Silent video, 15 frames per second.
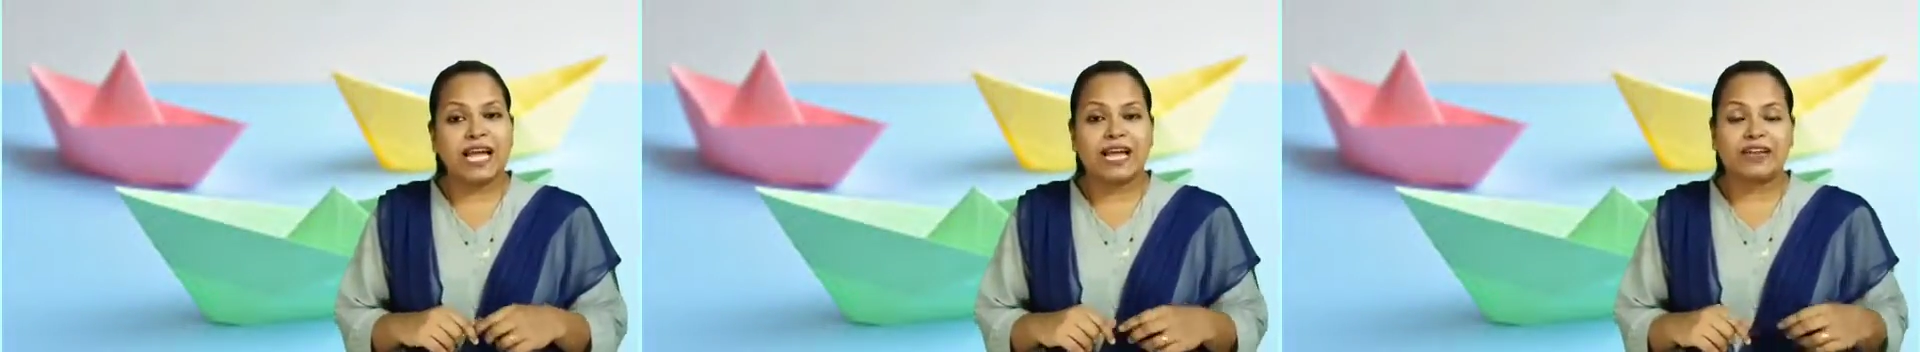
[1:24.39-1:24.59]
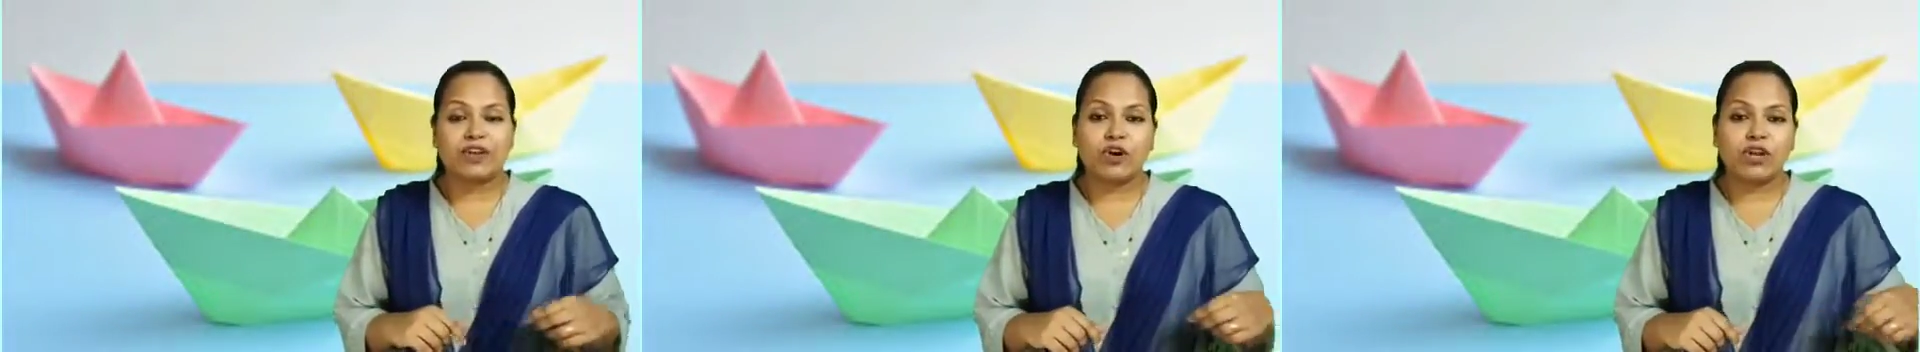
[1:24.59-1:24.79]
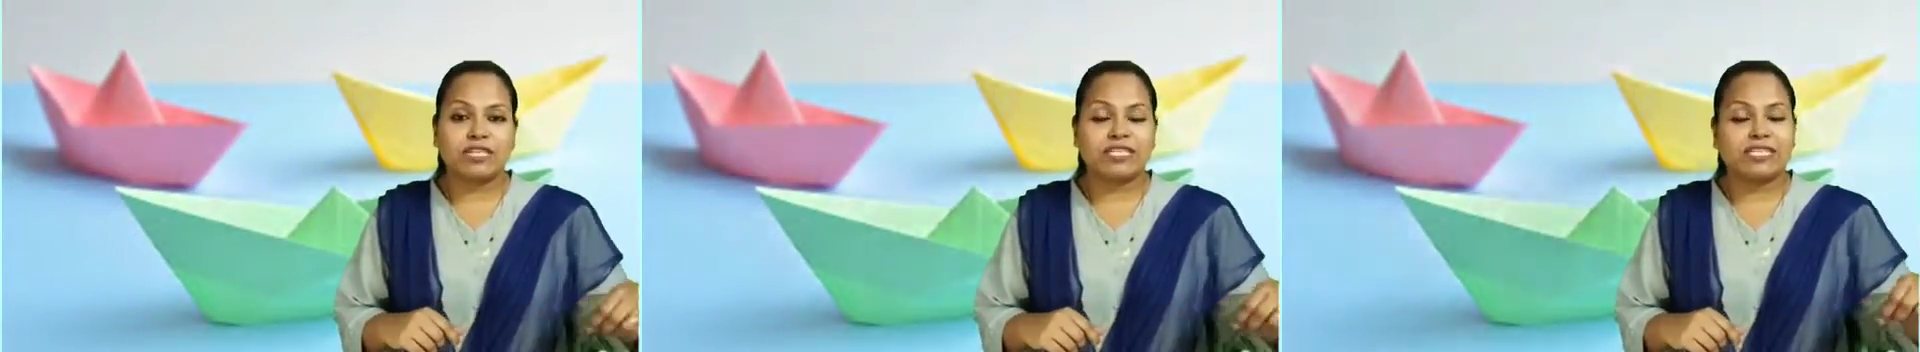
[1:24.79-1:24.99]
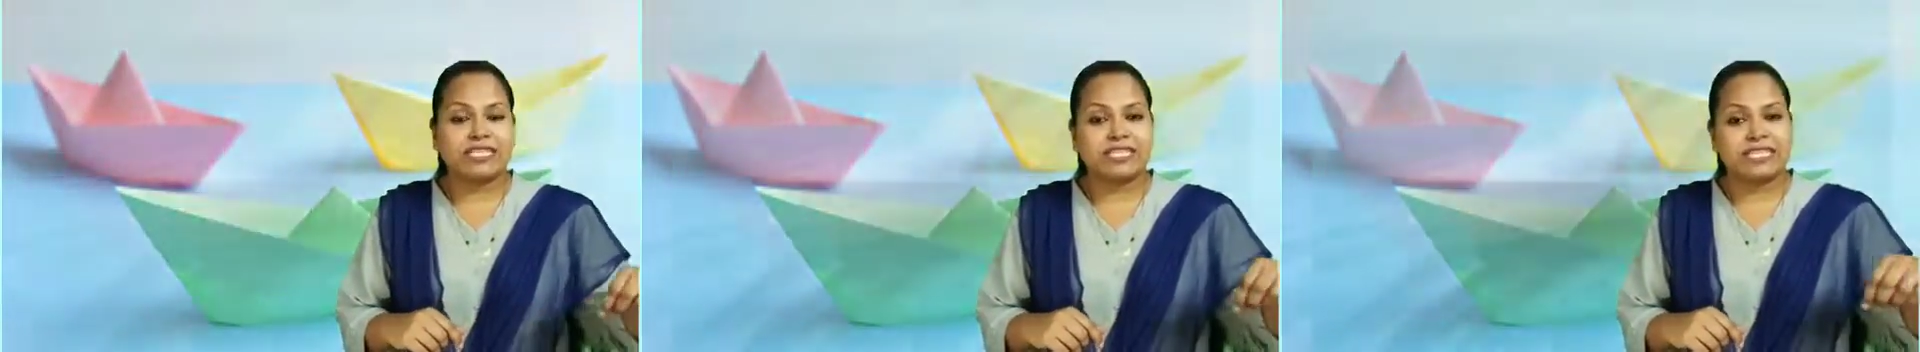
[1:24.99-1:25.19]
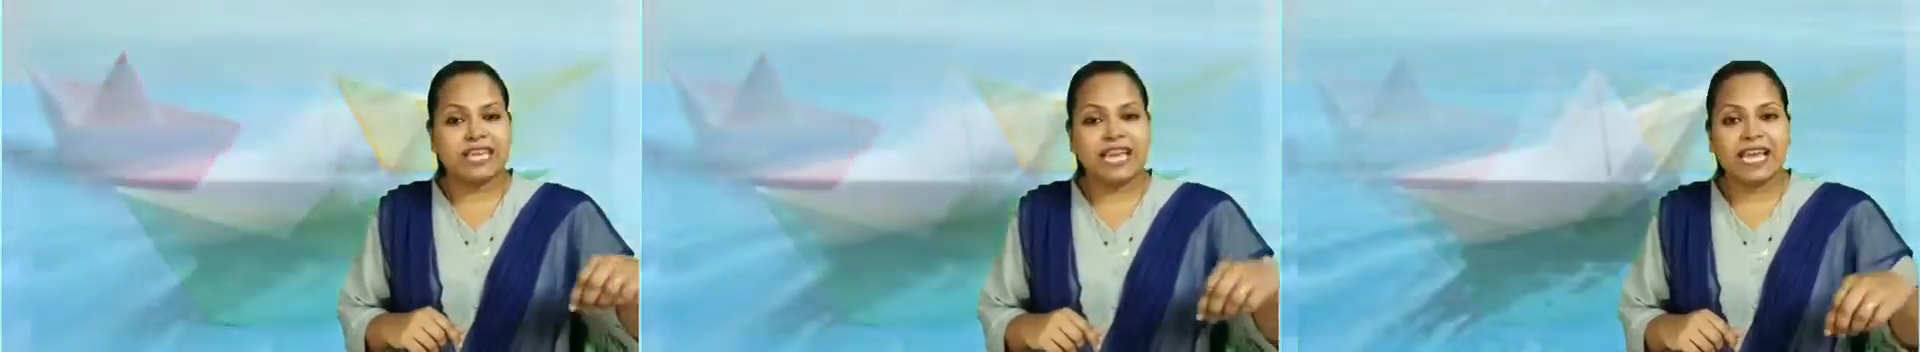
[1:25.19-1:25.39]
and you all
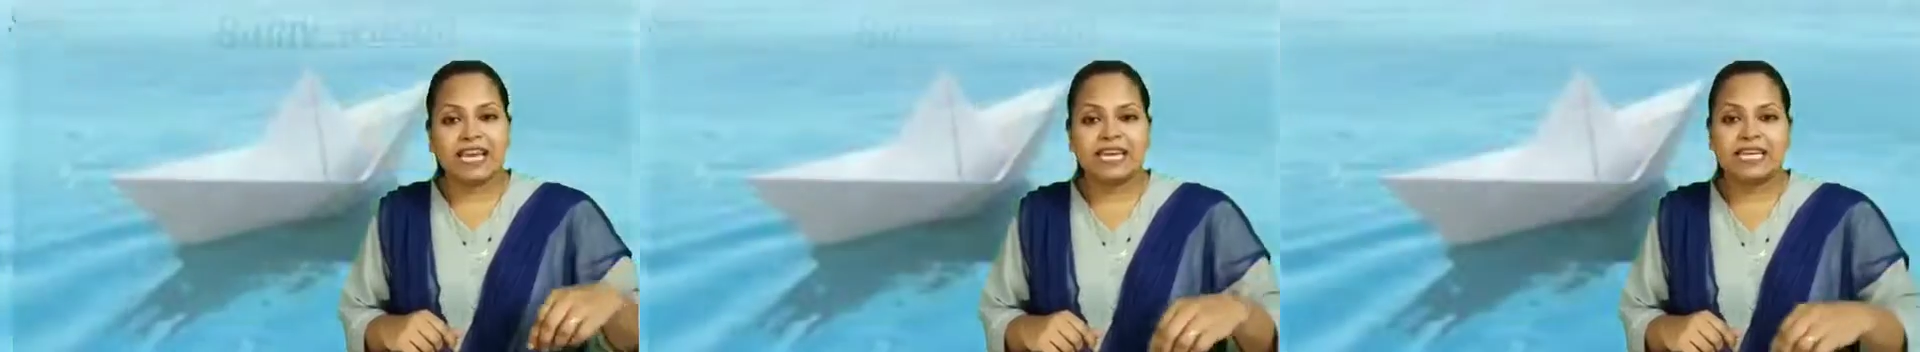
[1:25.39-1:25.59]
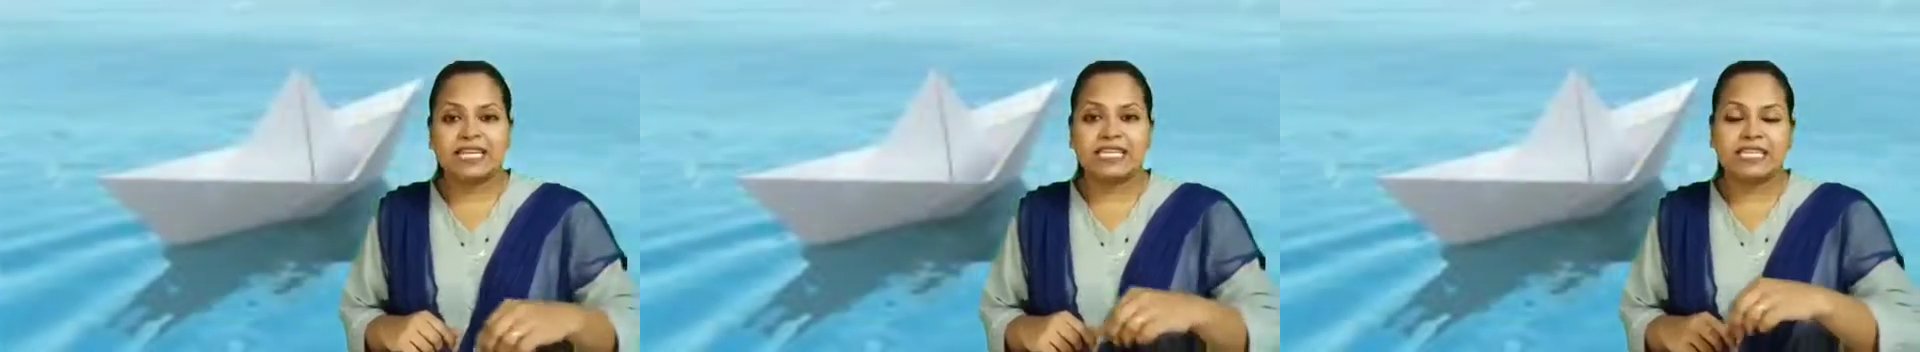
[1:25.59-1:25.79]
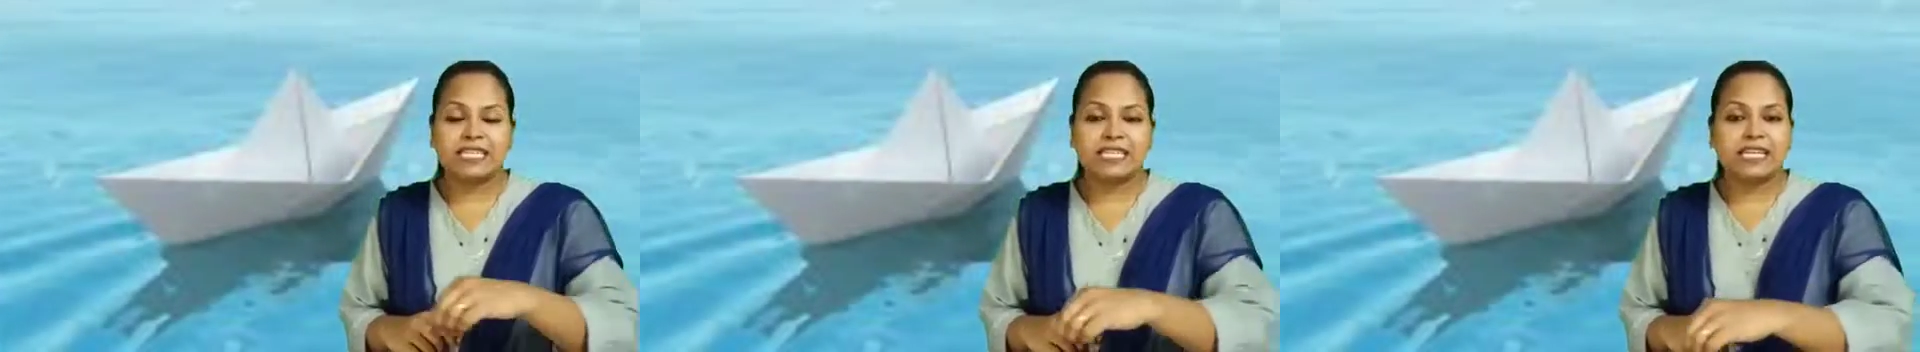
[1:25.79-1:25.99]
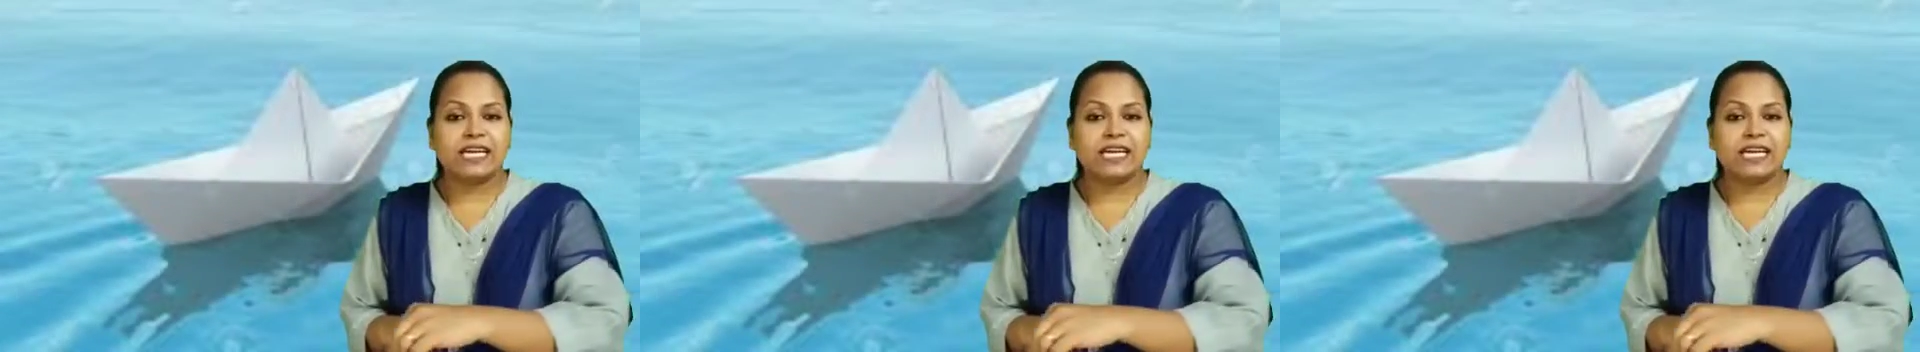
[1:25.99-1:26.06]
sail it in